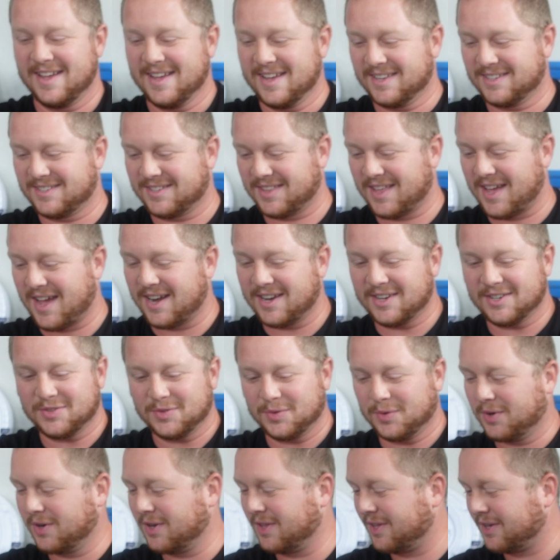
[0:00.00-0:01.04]
So that is
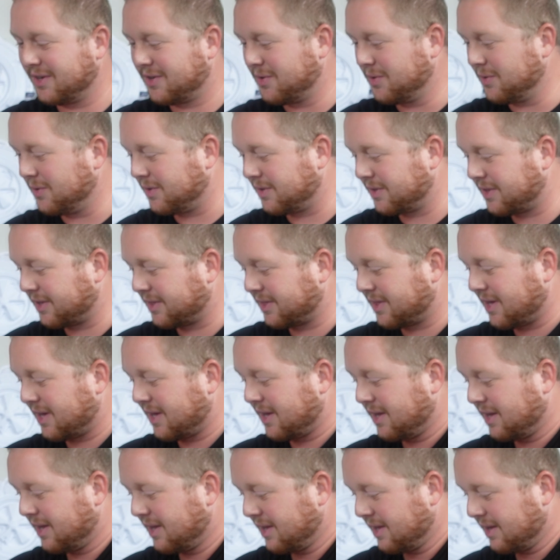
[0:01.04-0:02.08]
really cool that they